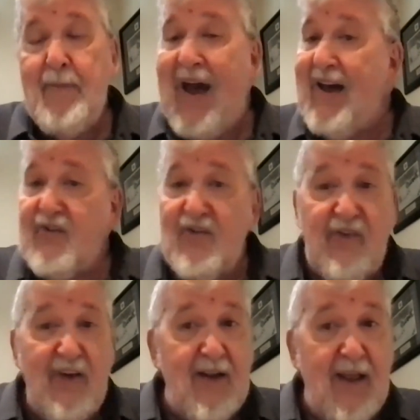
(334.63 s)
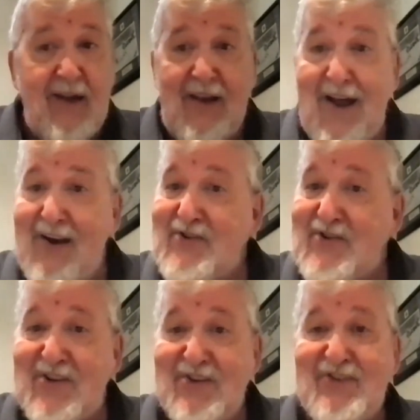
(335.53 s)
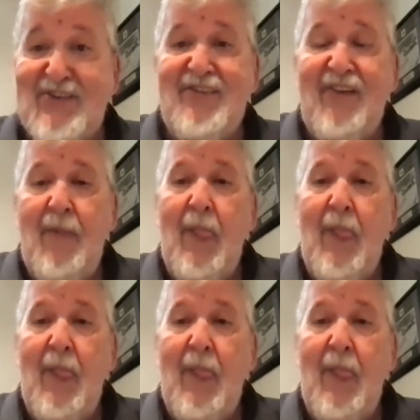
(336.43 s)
pastors in large churches,